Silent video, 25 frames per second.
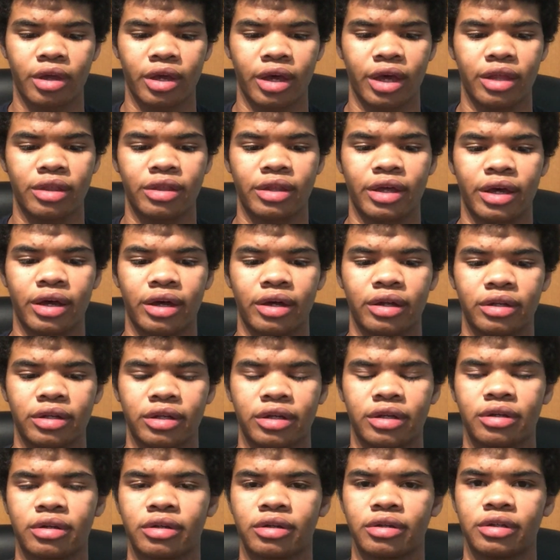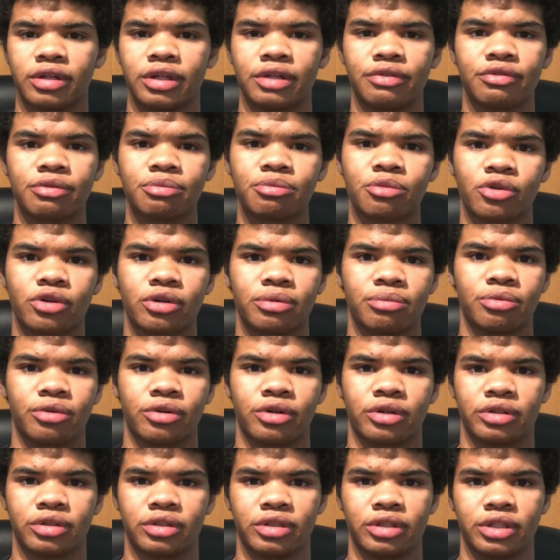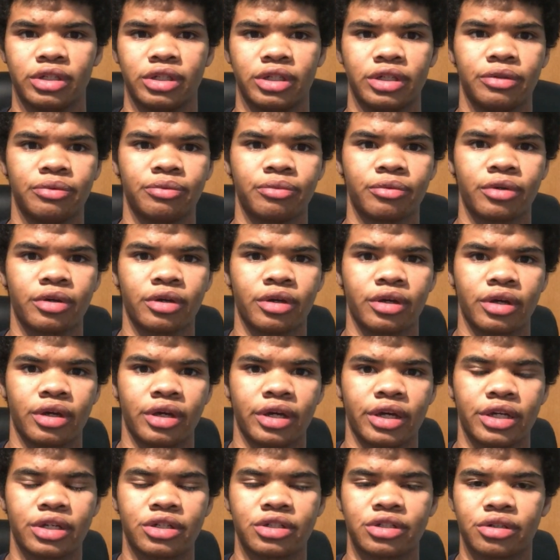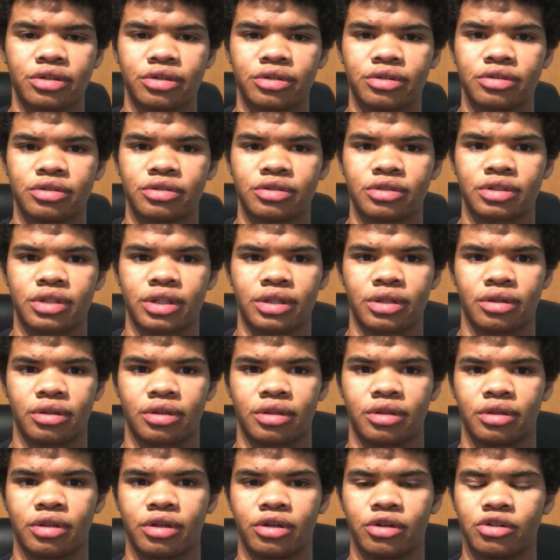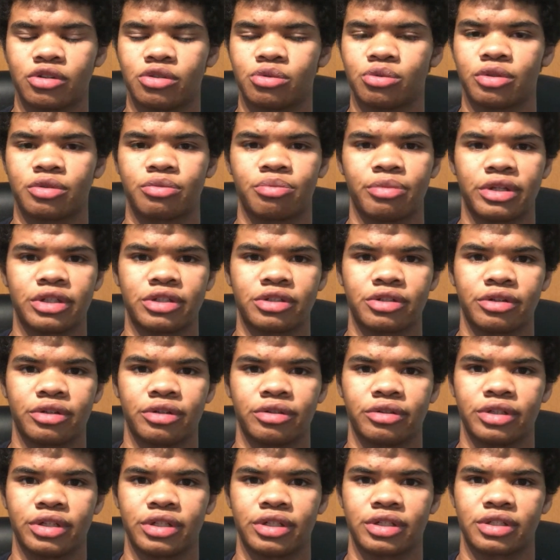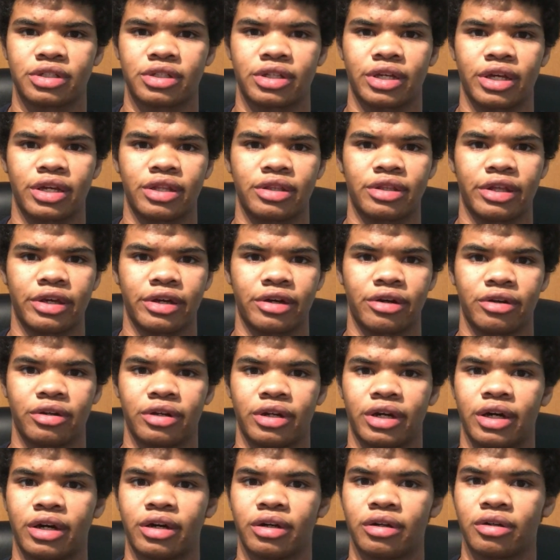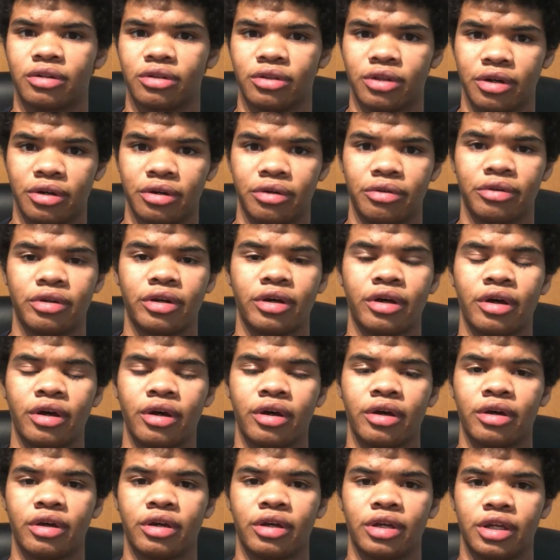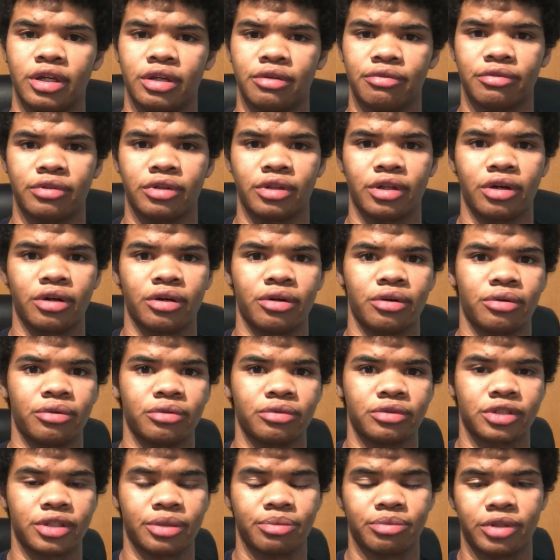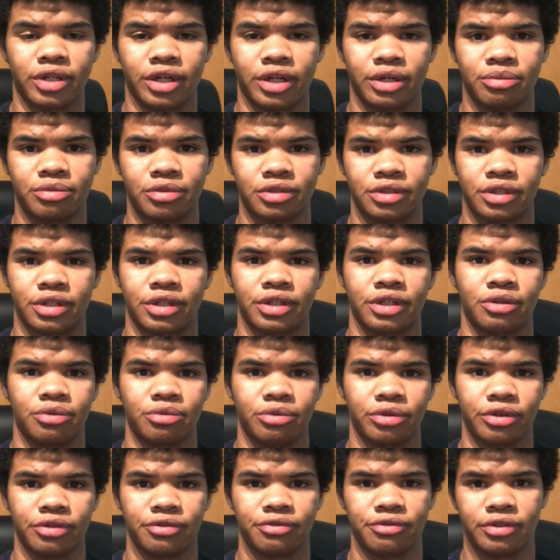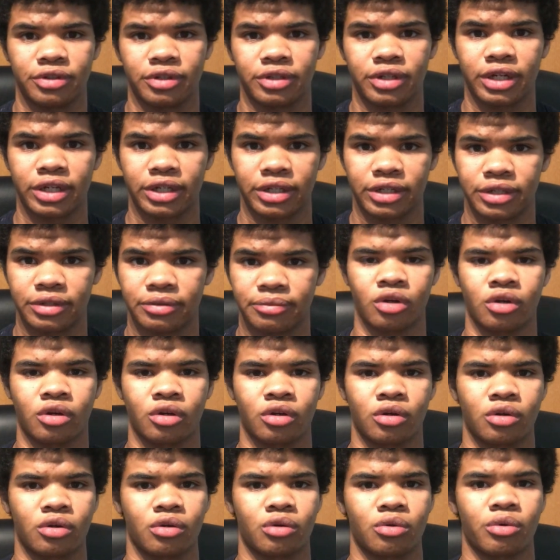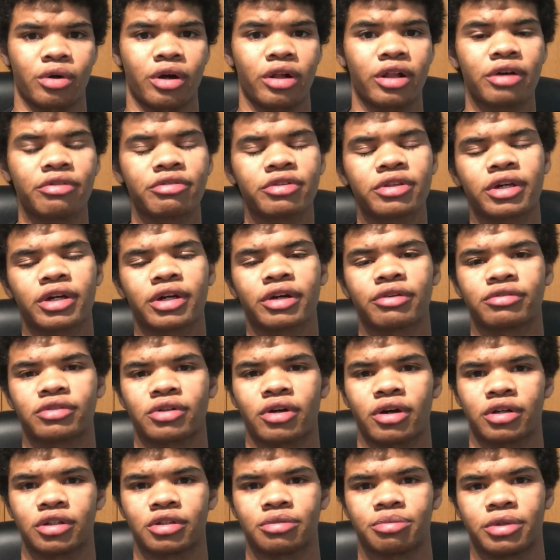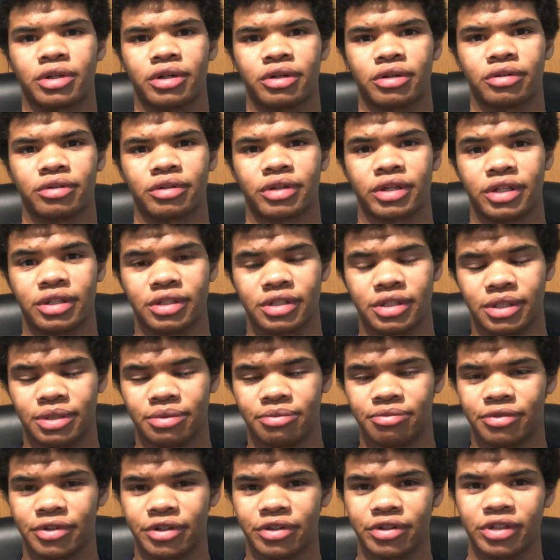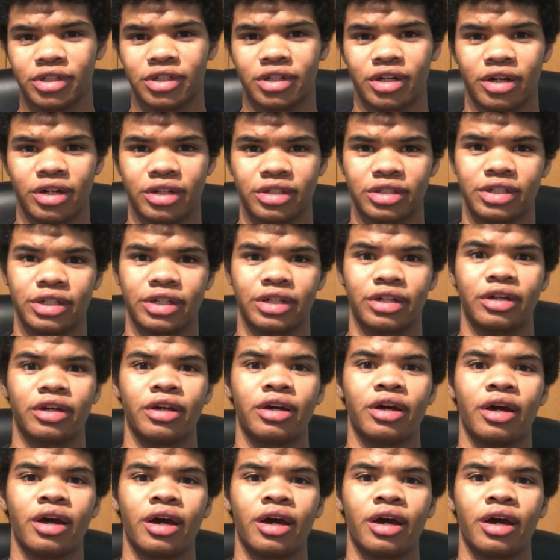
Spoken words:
and that even more importantly, it shows those with mental illness that they are not alone, even though sometimes it can really feel like it. While everything I've talked about can seem very daunting,